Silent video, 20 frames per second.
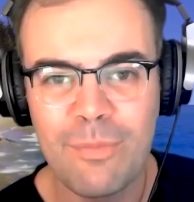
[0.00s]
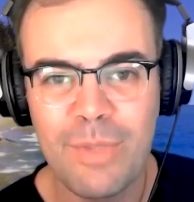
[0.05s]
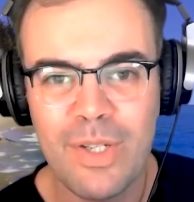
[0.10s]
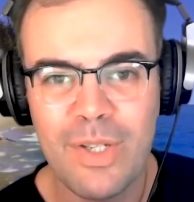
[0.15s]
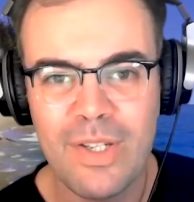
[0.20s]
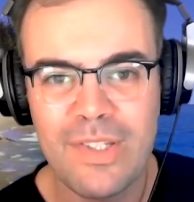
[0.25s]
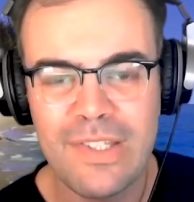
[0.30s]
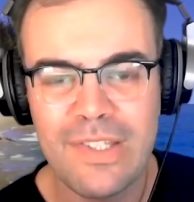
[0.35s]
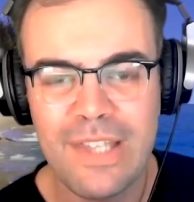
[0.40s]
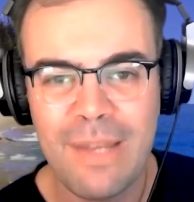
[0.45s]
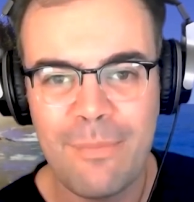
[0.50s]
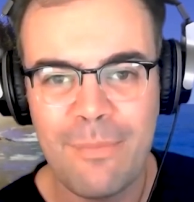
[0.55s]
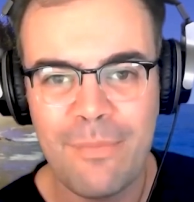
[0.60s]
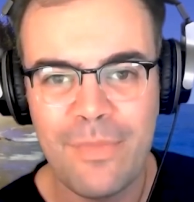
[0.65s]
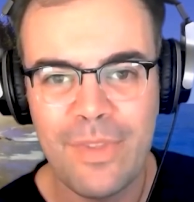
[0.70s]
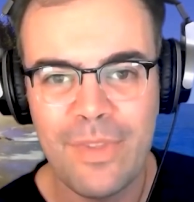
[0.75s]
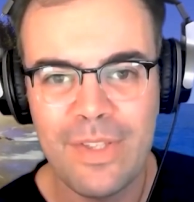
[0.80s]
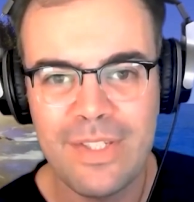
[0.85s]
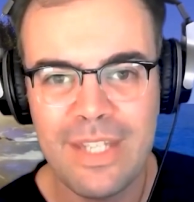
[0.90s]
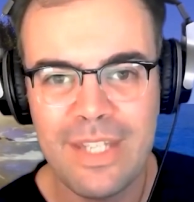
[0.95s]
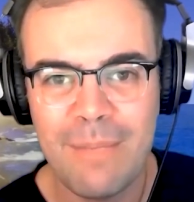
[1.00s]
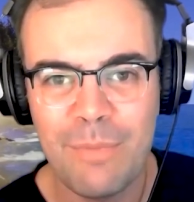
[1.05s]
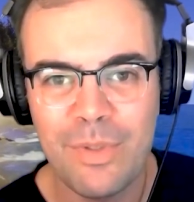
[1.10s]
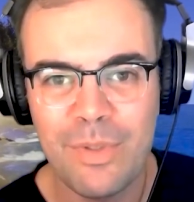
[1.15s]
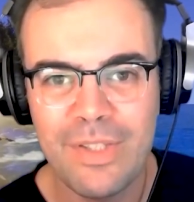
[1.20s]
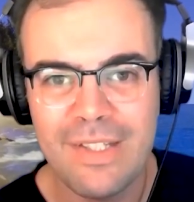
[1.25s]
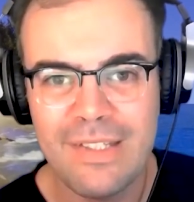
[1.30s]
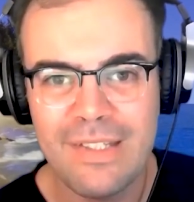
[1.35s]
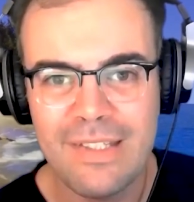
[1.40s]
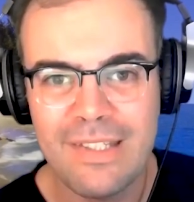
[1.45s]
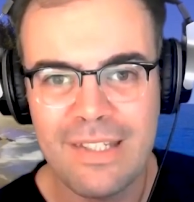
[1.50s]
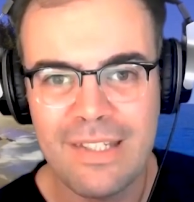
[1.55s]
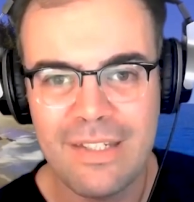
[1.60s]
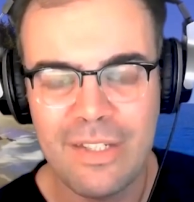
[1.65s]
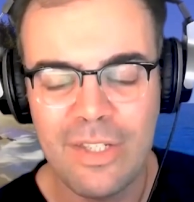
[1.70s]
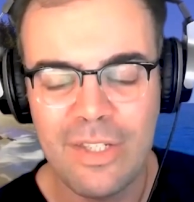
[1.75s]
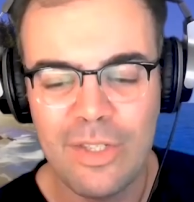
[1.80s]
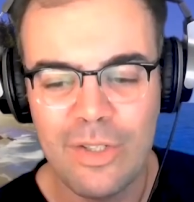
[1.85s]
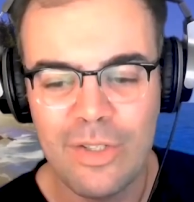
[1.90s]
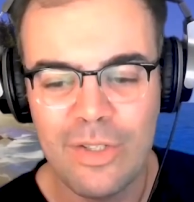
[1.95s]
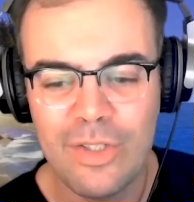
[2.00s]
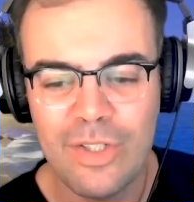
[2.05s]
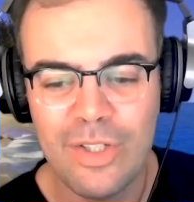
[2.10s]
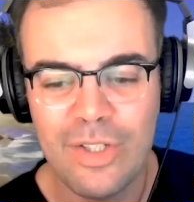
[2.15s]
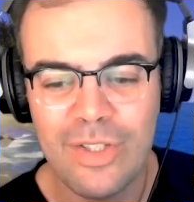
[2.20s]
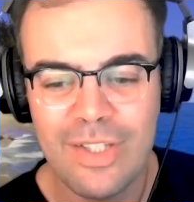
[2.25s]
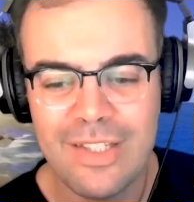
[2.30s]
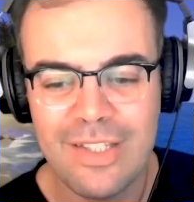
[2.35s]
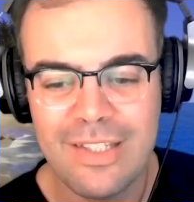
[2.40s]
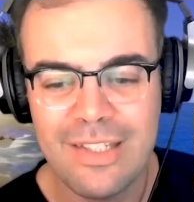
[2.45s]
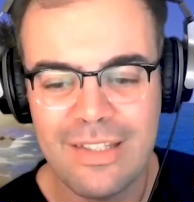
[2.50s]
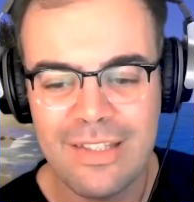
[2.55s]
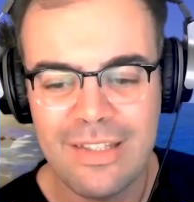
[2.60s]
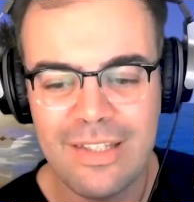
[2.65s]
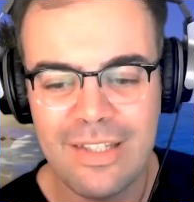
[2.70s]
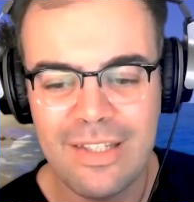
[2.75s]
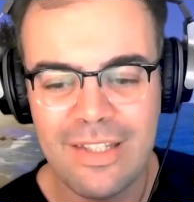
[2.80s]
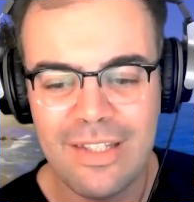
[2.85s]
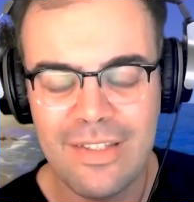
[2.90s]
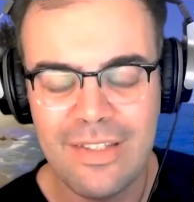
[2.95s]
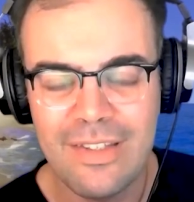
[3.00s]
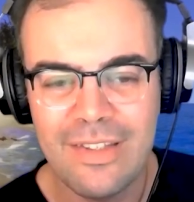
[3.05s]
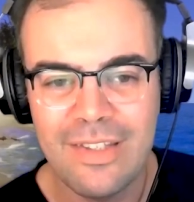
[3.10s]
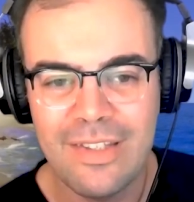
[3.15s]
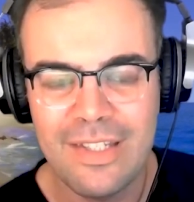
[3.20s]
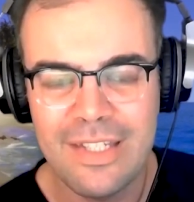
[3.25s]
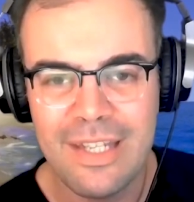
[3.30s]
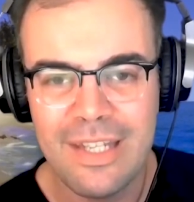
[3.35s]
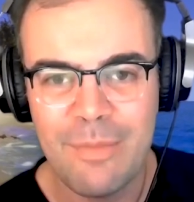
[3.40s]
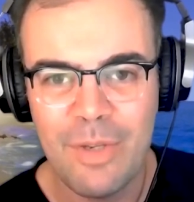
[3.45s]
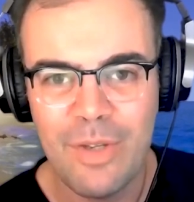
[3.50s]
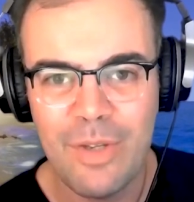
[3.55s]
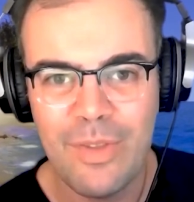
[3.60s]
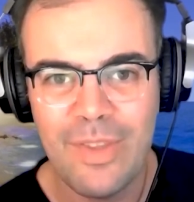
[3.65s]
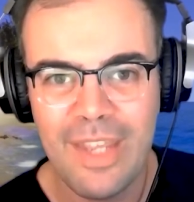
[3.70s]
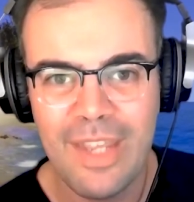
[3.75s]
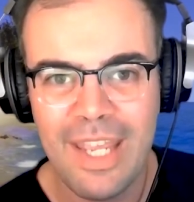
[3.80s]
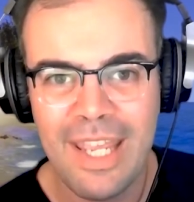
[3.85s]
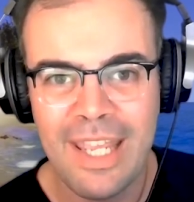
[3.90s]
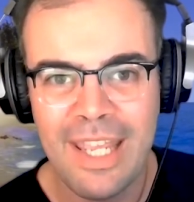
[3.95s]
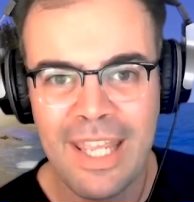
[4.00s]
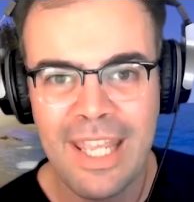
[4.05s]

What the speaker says: because the temple that's in Kyoto, that's in the demo there,